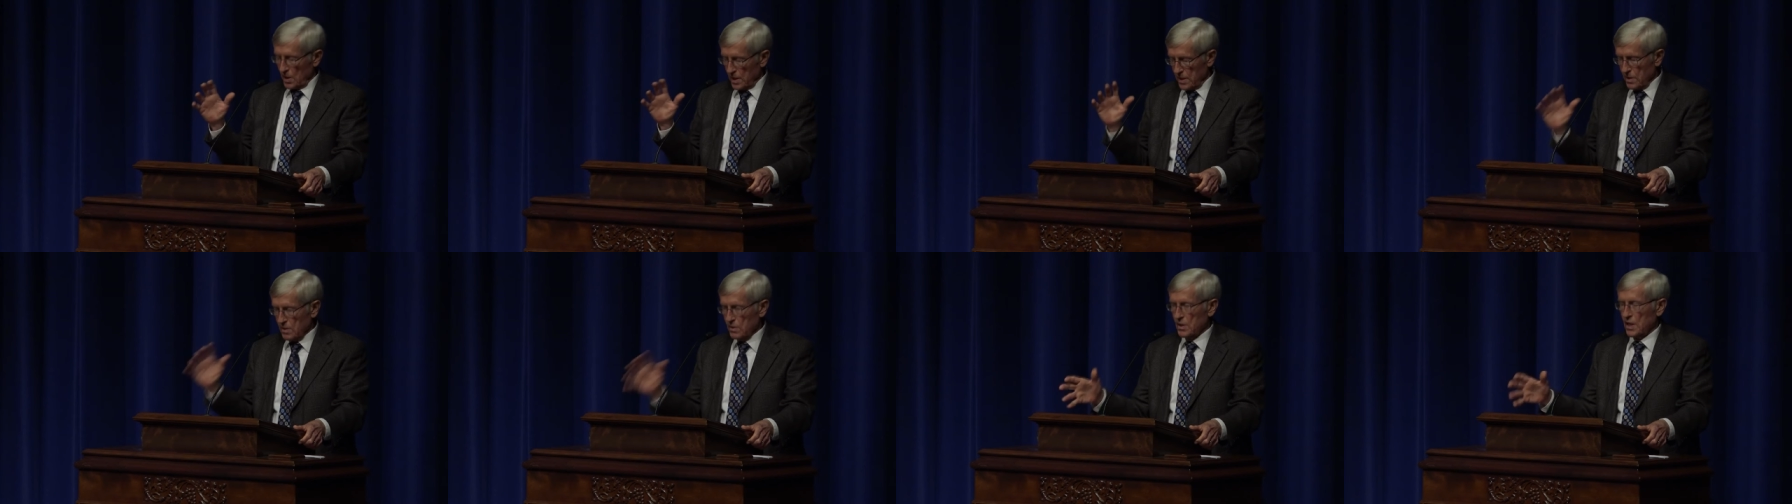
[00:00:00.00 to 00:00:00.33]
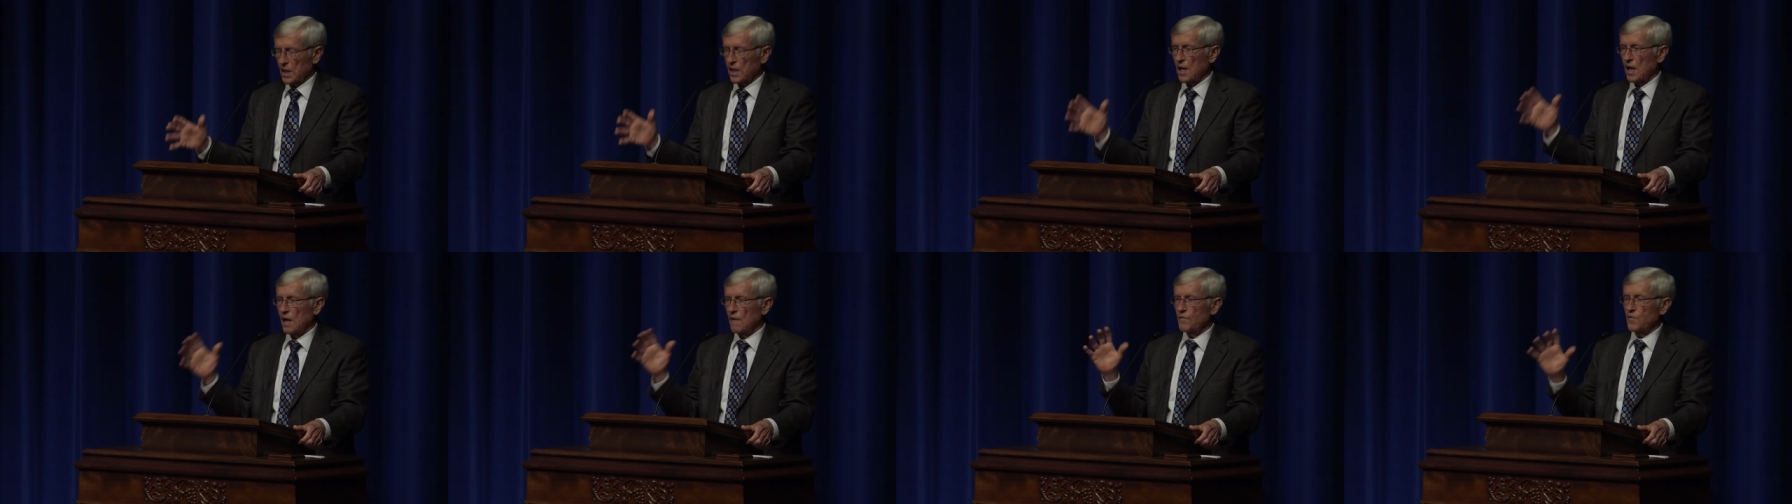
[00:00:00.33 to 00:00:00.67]
to go to
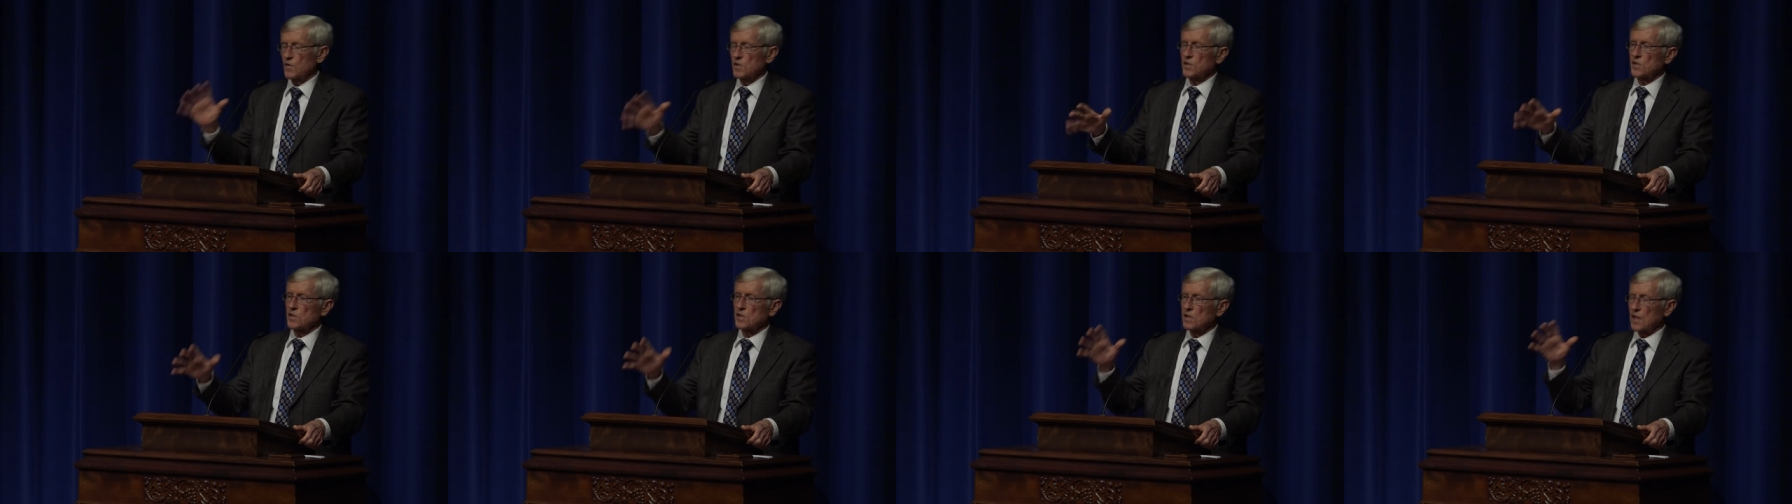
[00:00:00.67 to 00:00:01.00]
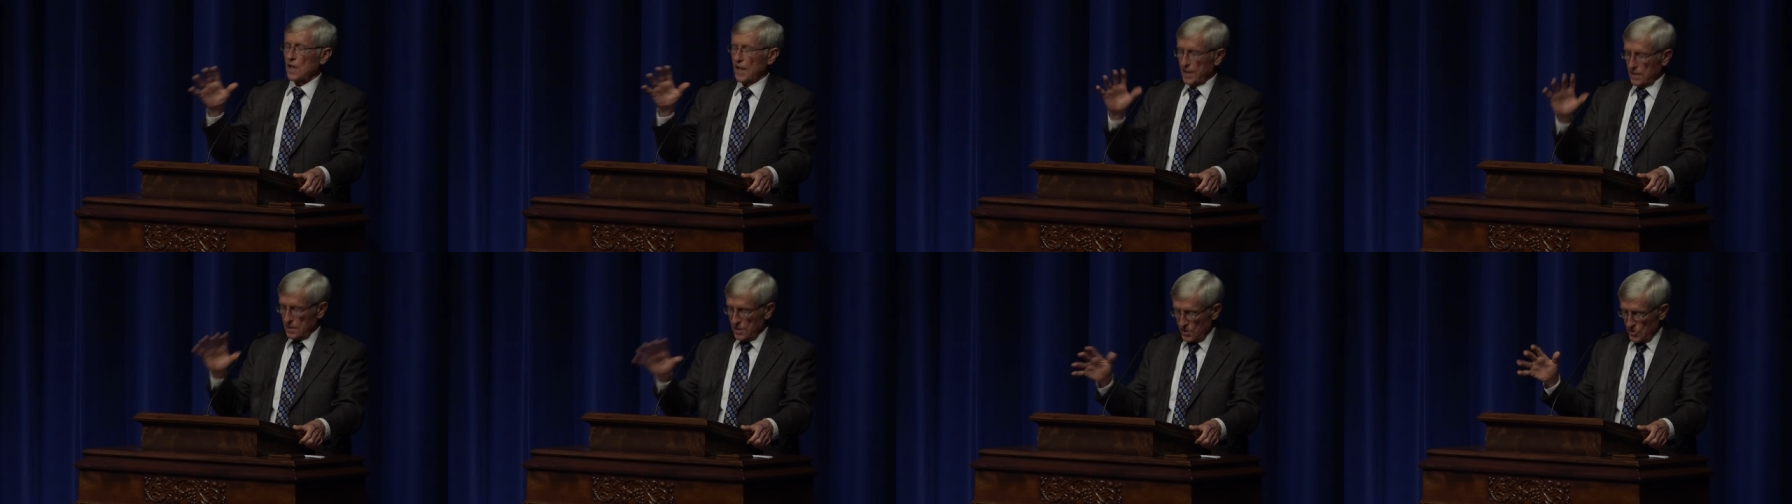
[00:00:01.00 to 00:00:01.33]
conferences
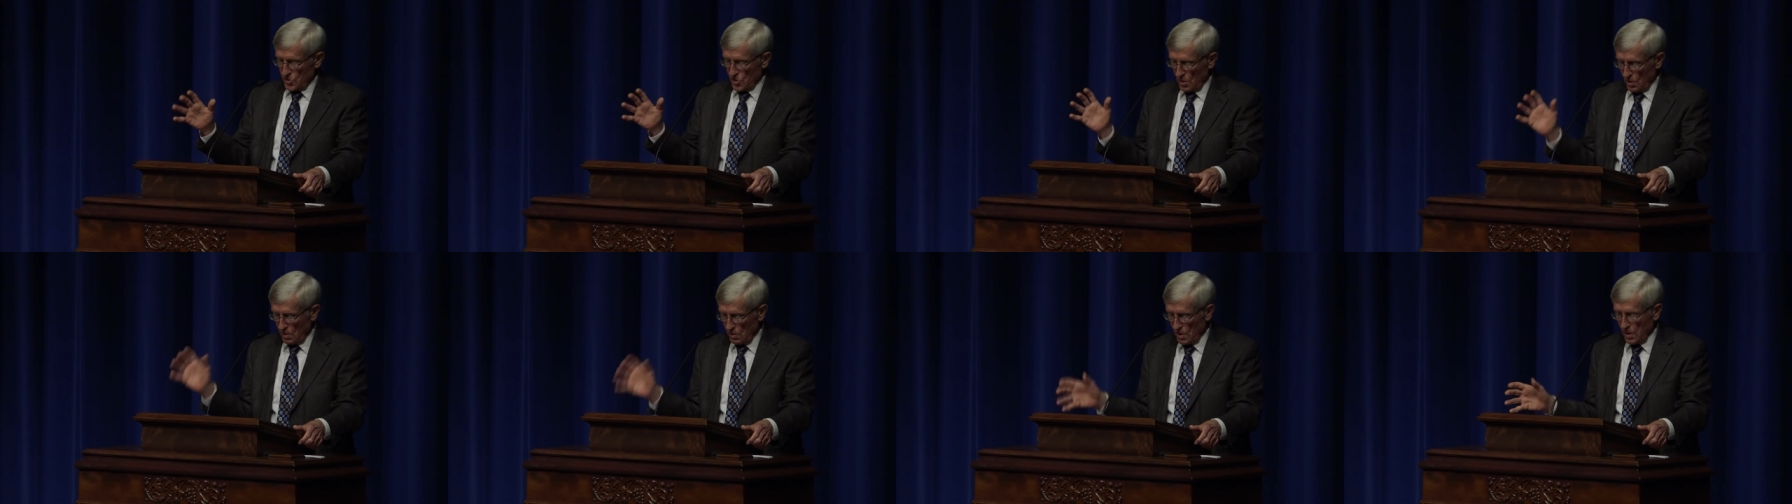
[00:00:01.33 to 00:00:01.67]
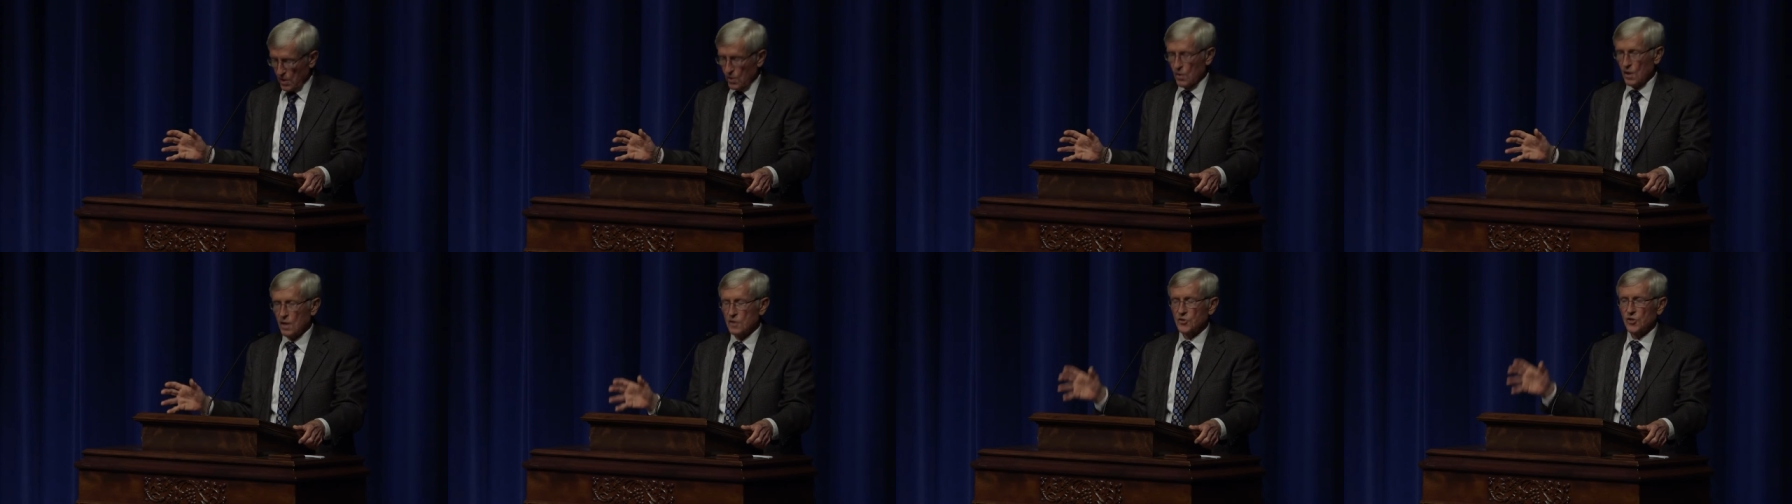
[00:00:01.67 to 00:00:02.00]
like this all
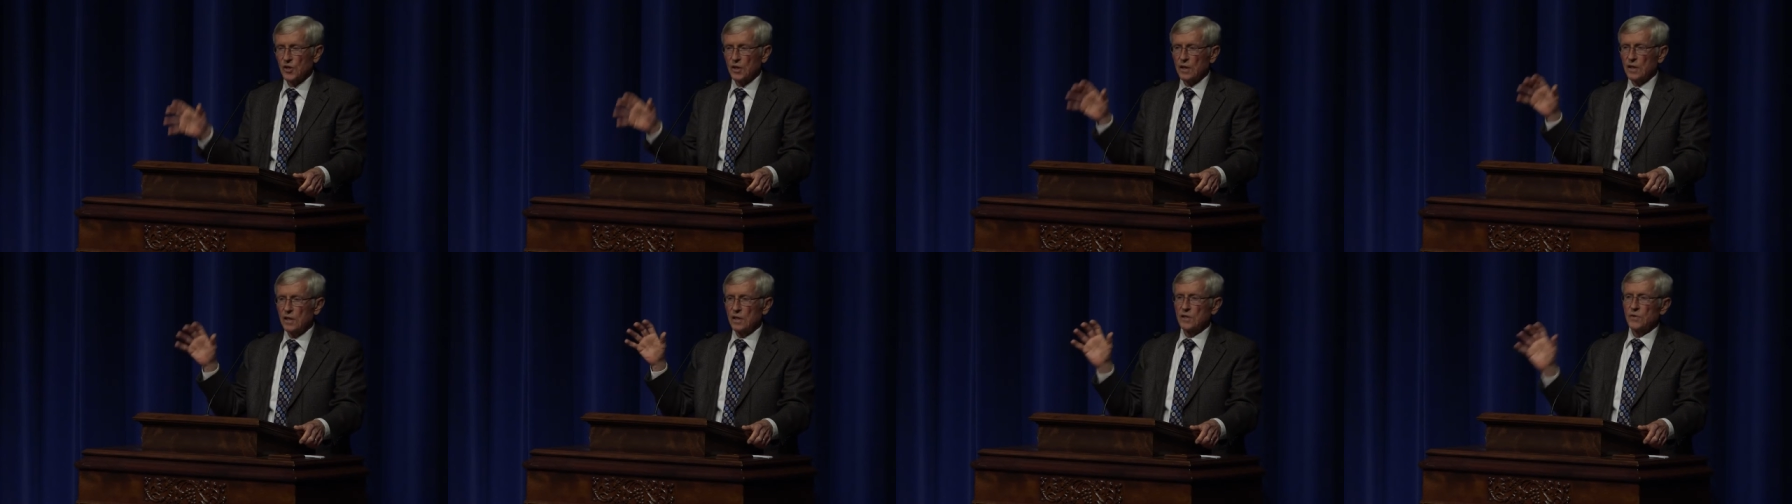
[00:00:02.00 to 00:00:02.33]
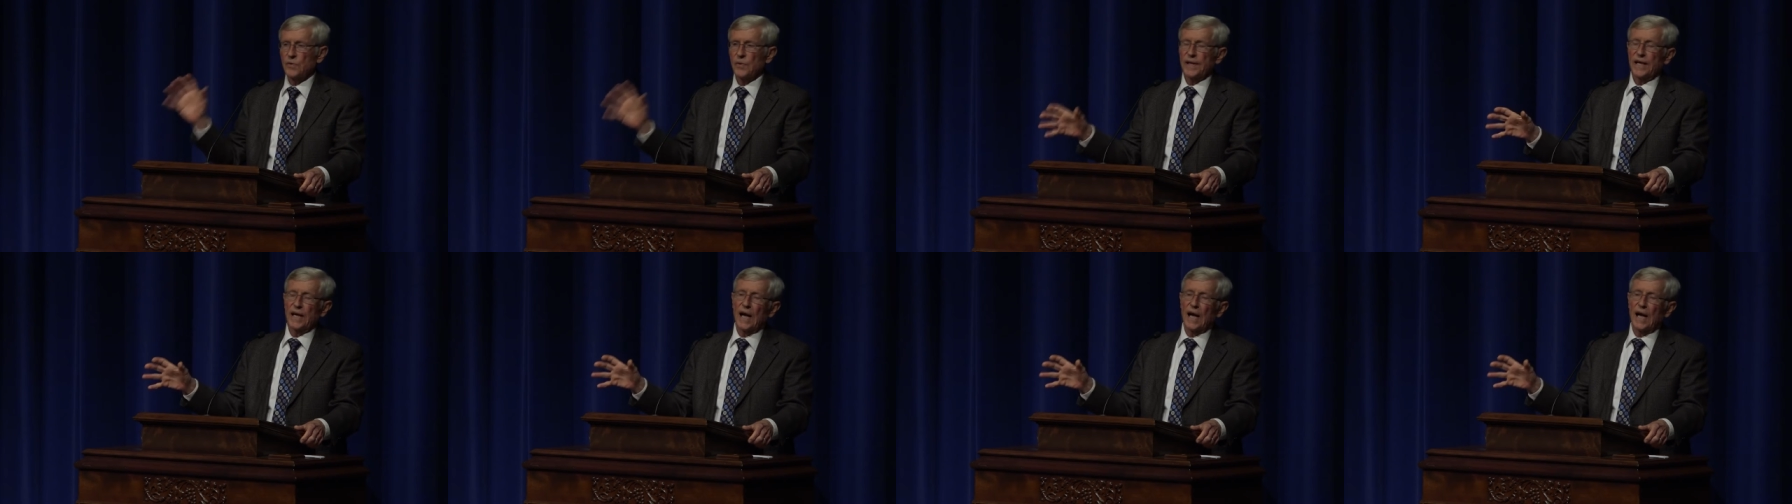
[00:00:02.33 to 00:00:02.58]
across the country,